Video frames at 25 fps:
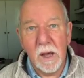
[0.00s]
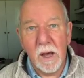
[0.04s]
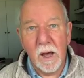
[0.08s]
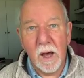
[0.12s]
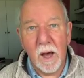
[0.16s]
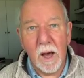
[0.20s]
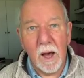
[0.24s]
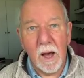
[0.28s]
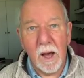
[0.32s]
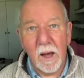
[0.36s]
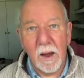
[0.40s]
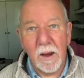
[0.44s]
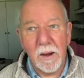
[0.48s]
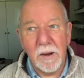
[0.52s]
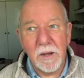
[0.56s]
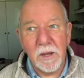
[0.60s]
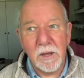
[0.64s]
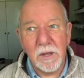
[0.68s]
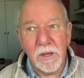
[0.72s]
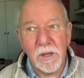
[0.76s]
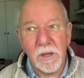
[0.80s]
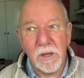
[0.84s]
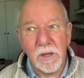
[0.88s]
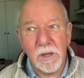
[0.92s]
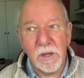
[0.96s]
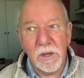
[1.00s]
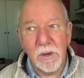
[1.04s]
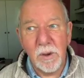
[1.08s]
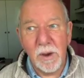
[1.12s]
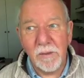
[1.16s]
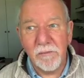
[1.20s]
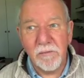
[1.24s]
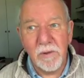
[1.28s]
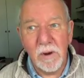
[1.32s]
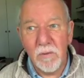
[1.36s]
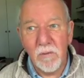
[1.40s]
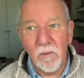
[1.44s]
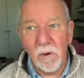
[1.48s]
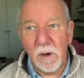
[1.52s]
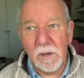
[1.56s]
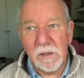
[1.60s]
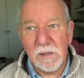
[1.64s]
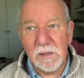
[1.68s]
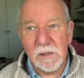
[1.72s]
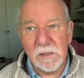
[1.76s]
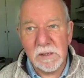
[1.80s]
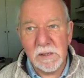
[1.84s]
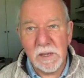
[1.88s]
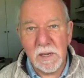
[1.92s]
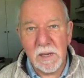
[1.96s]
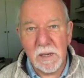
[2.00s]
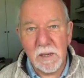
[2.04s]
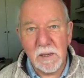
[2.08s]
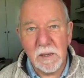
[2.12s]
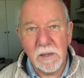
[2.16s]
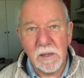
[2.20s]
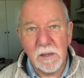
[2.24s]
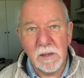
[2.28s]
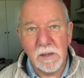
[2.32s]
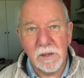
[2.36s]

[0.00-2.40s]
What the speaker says: and you have no right to say